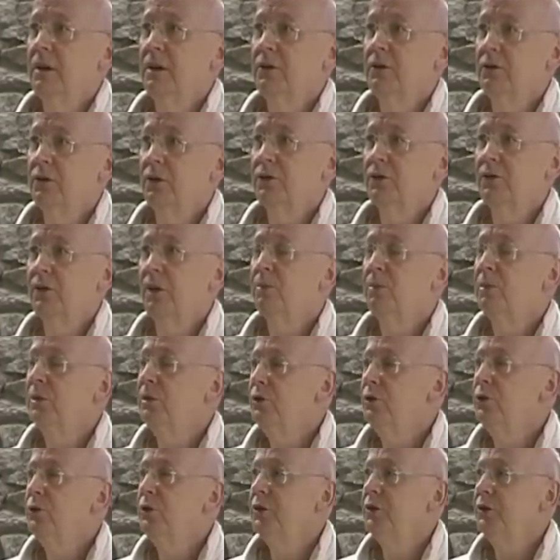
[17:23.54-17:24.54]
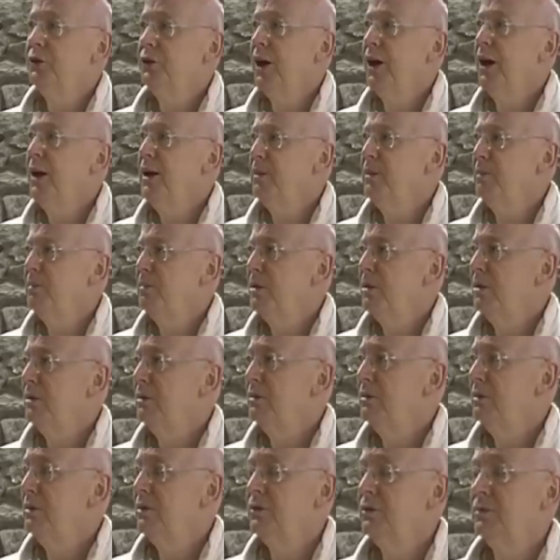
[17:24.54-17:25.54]
He's not someone you can tame,
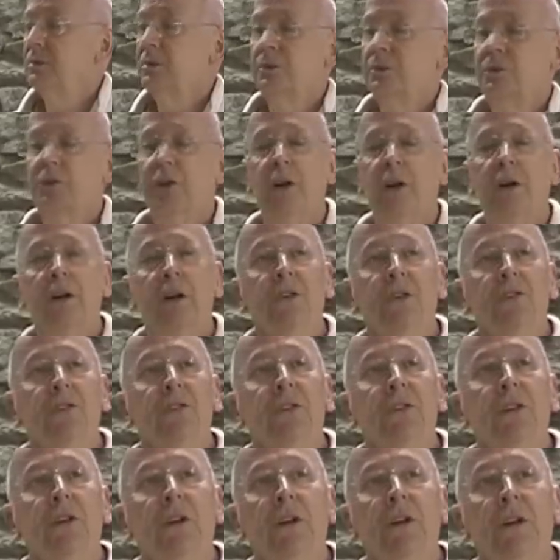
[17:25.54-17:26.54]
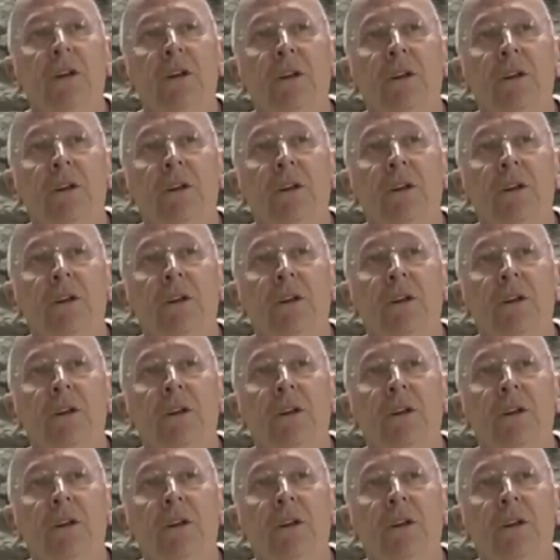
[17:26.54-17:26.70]
as we were saying yesterday.